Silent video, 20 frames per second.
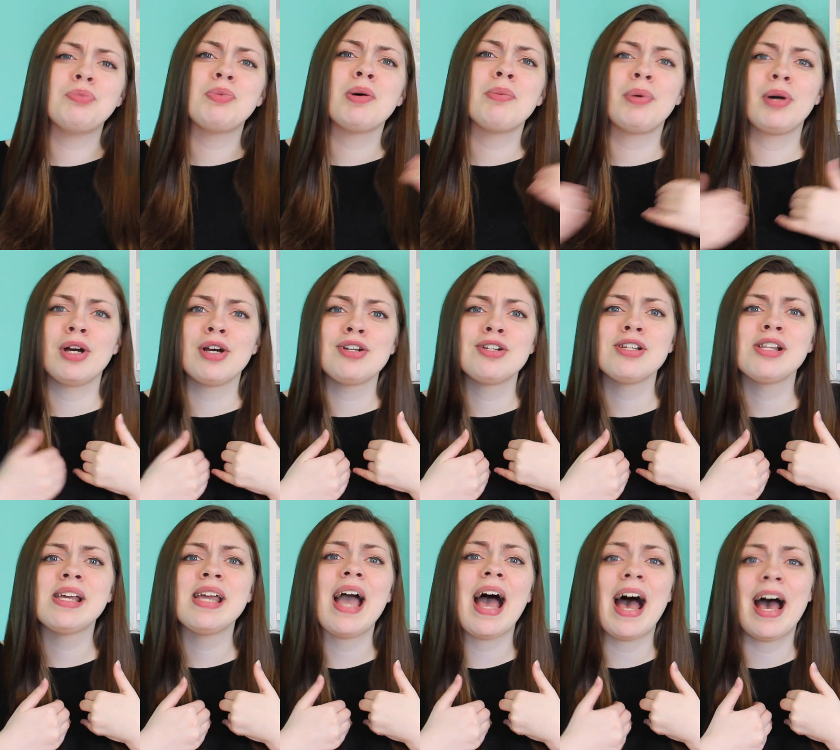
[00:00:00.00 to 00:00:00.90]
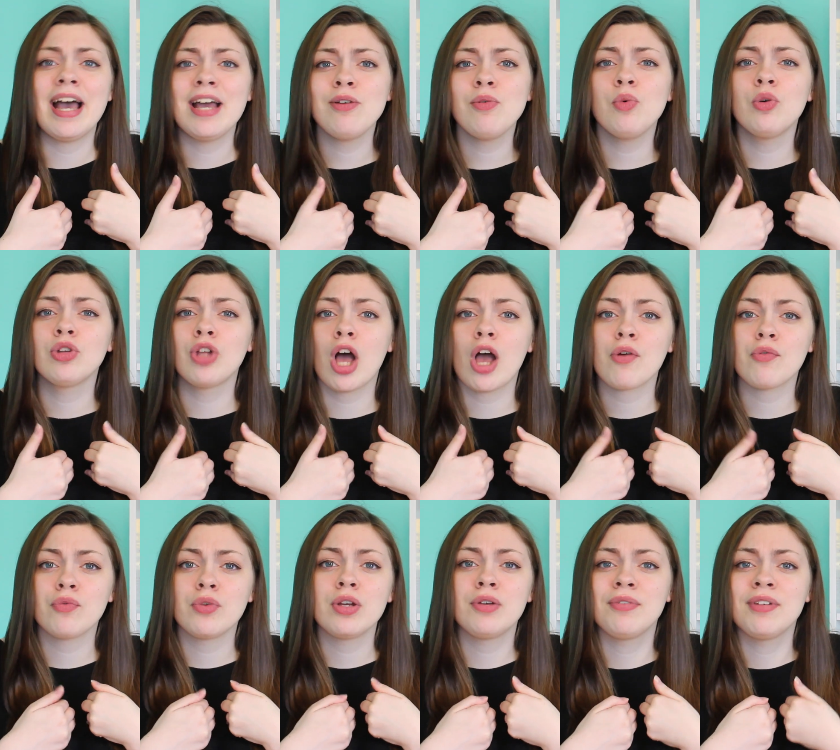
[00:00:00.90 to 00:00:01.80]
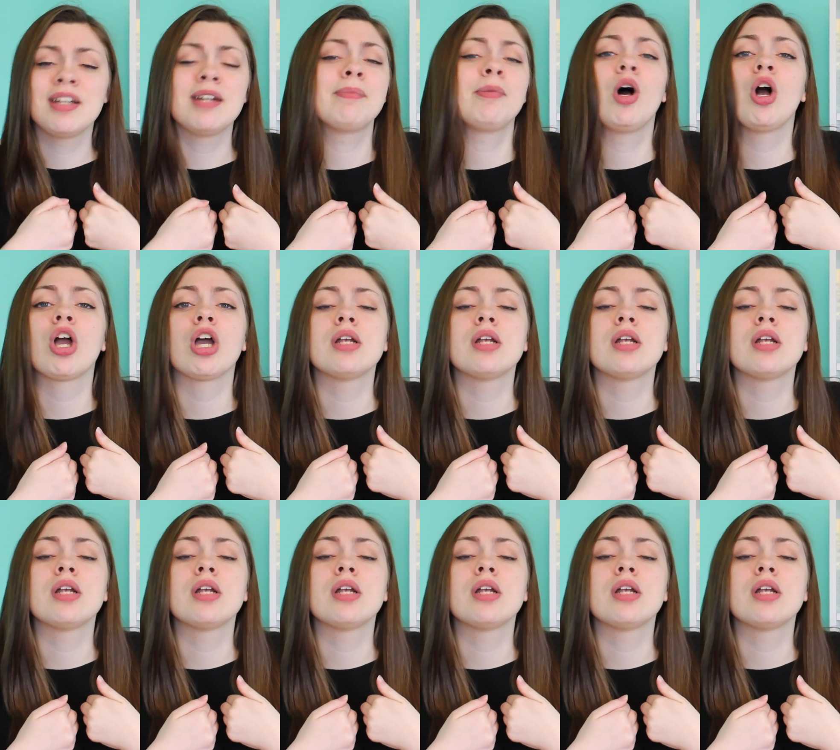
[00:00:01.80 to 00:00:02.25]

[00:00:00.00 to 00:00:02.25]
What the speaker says: but personally I will not reread a book